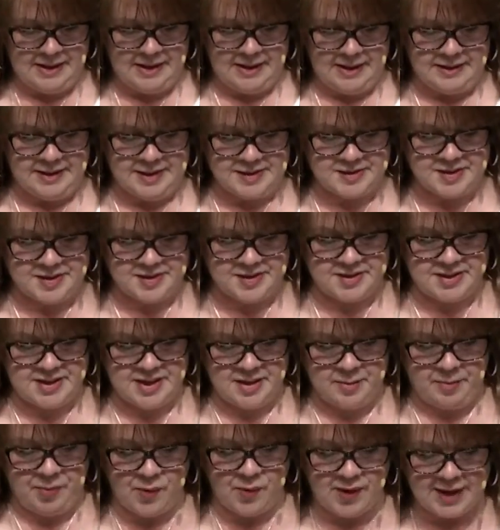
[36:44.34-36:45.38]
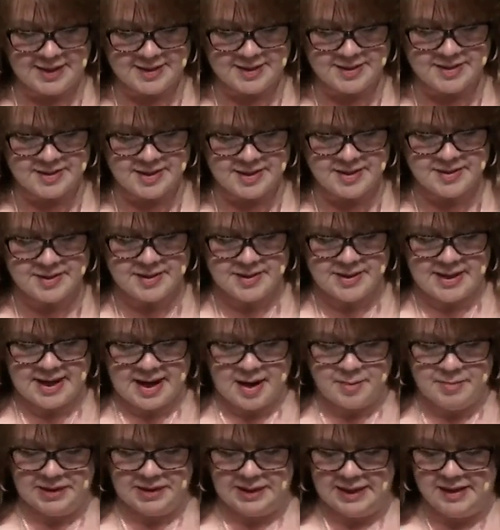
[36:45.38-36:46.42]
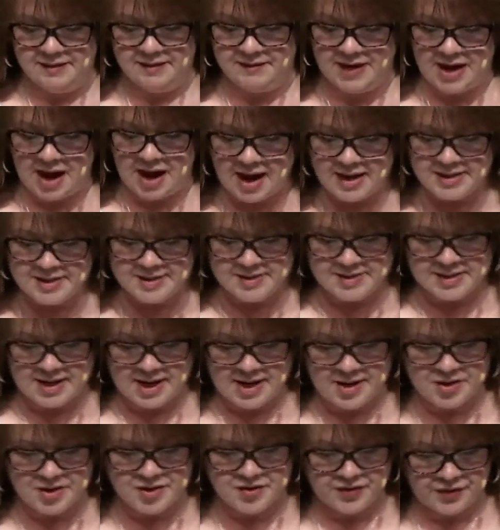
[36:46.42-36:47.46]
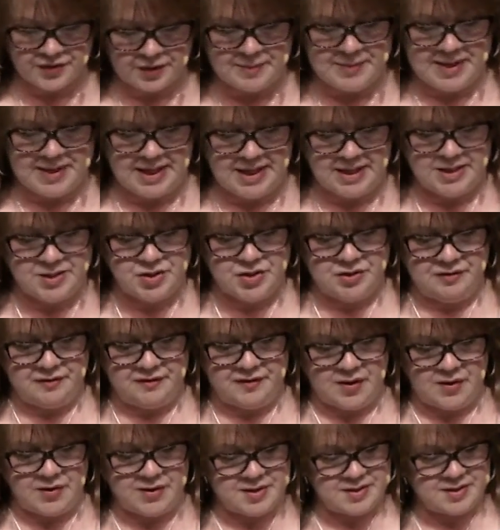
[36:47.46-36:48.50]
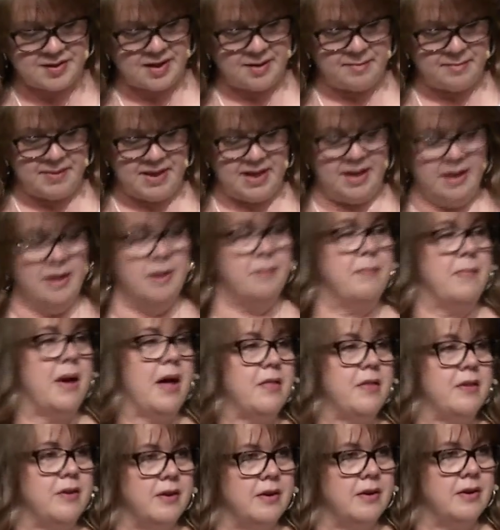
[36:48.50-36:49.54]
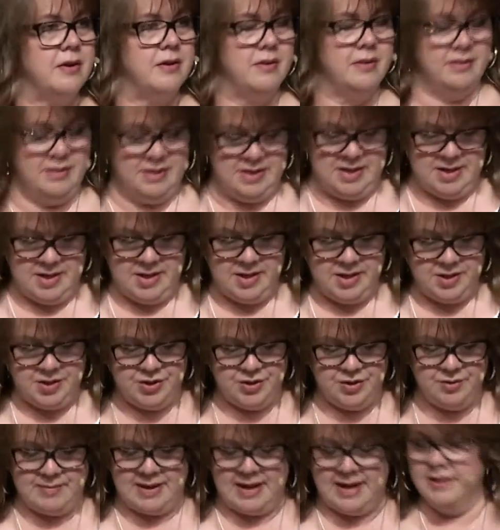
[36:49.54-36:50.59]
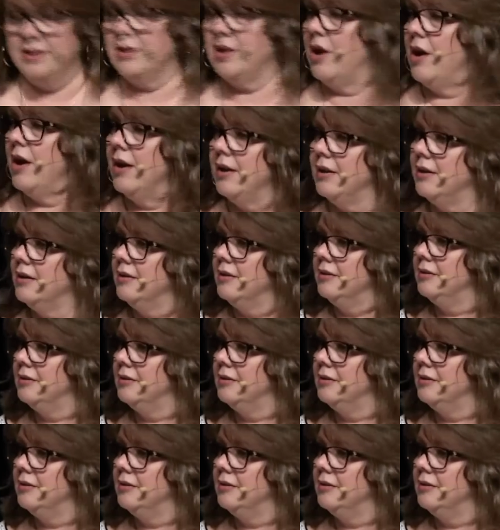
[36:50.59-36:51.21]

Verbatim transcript: This is the appointed season that I believe God desires for me to focus on being a mother to my daughter